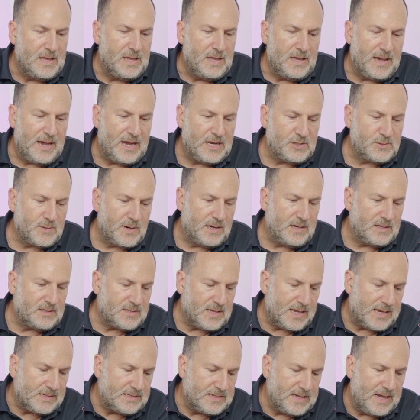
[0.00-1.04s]
I try to
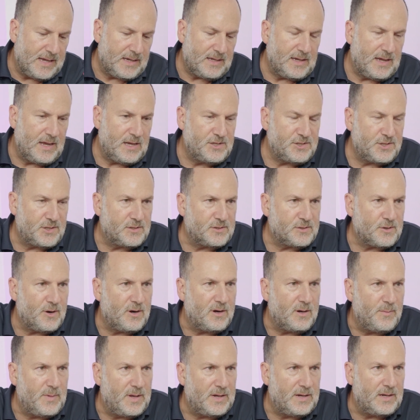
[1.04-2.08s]
take decades and
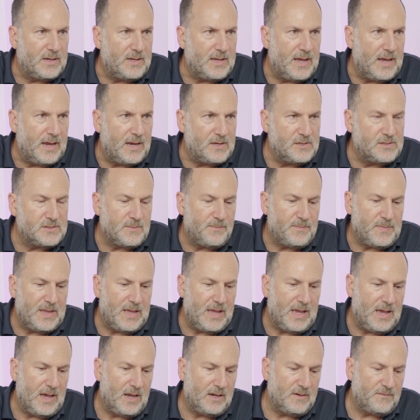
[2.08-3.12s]
turn them into days.
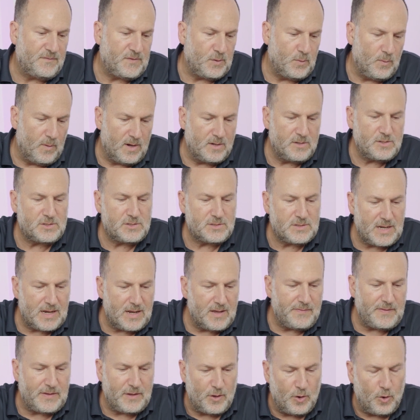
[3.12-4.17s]
And if you
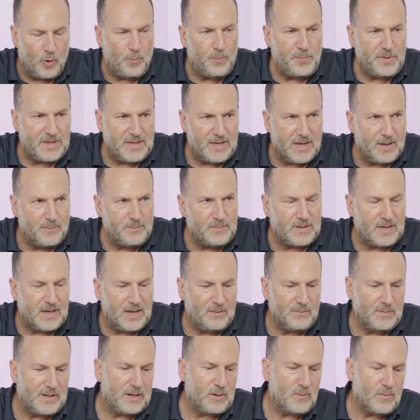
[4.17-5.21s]
understand the OPM
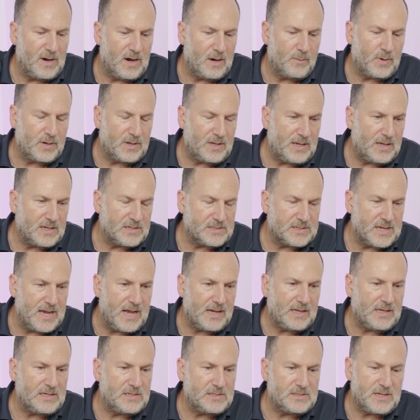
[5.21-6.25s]
game, like Robert
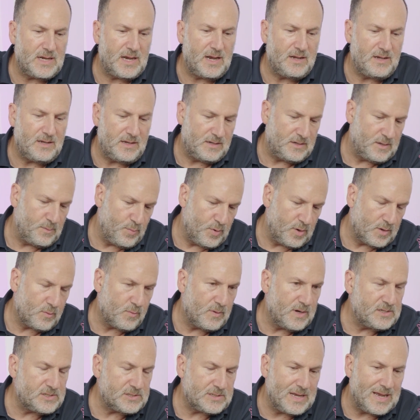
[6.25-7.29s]
Kiyosaki said in the book
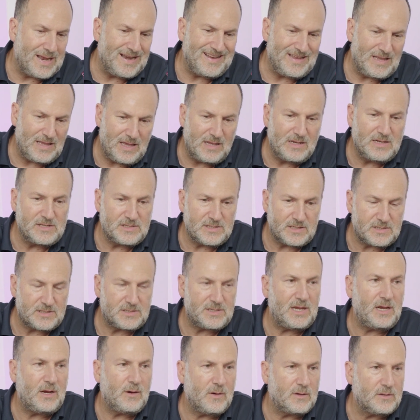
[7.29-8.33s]
Rich Dad, it is the
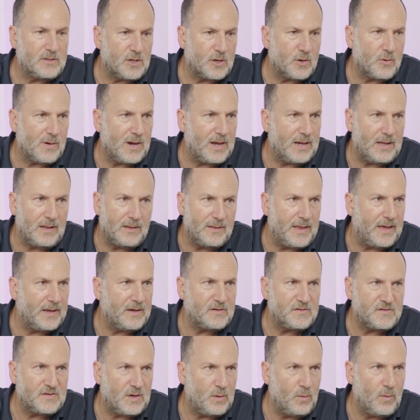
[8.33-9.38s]
secret to creating
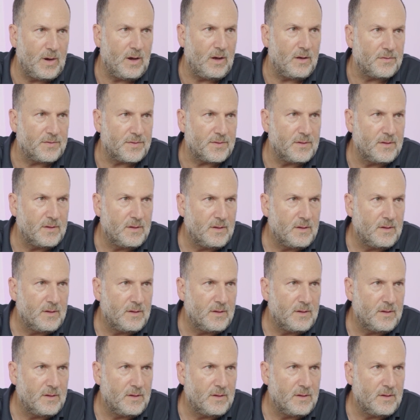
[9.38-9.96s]
legacy wealth.